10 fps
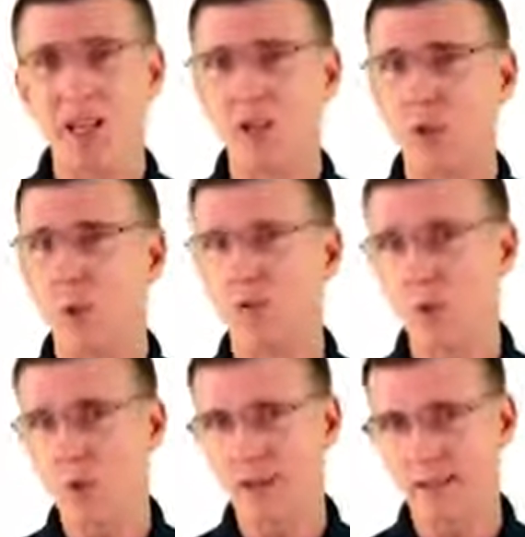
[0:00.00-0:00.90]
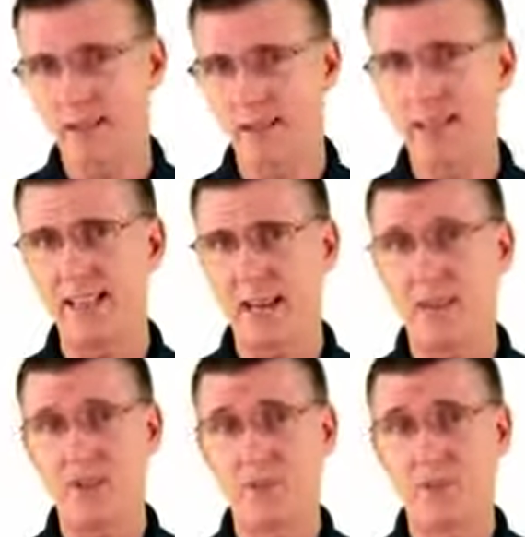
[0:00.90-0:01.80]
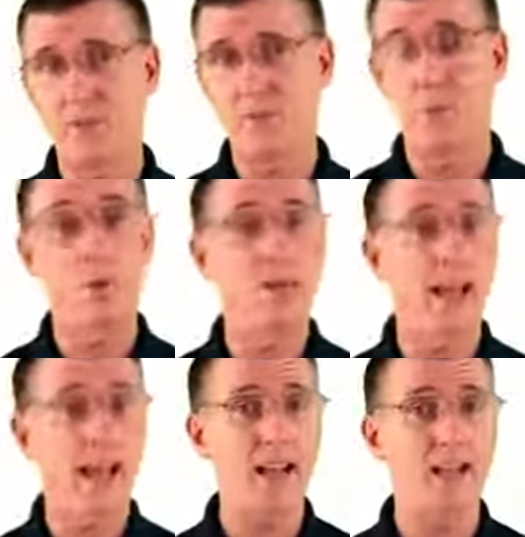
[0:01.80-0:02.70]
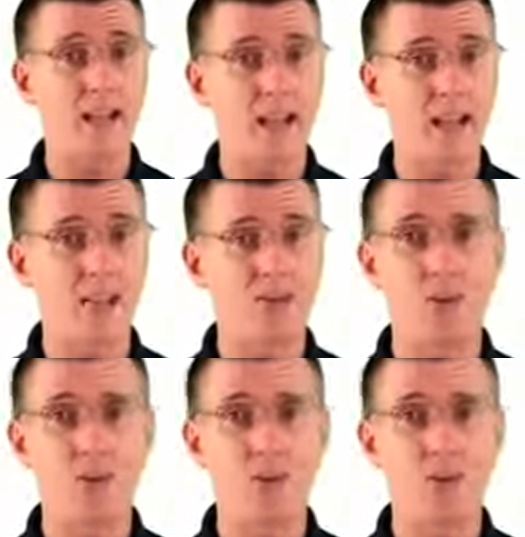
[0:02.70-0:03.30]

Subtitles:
So if you want to take down the system or hack the ledger,